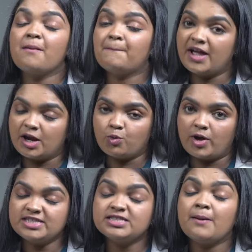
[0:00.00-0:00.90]
My
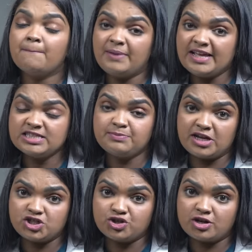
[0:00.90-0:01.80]
advice, please make
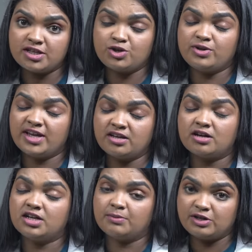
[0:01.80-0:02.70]
sure that you get a
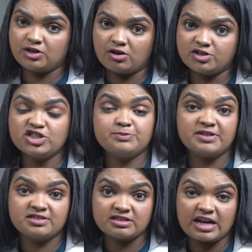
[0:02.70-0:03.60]
dermatologist
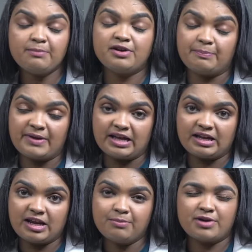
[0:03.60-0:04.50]
prescribed repair
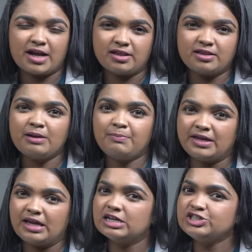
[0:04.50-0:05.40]
cream rather than
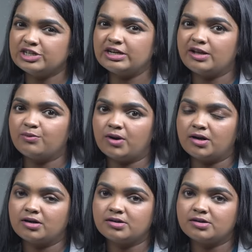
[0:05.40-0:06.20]
picking a generic one.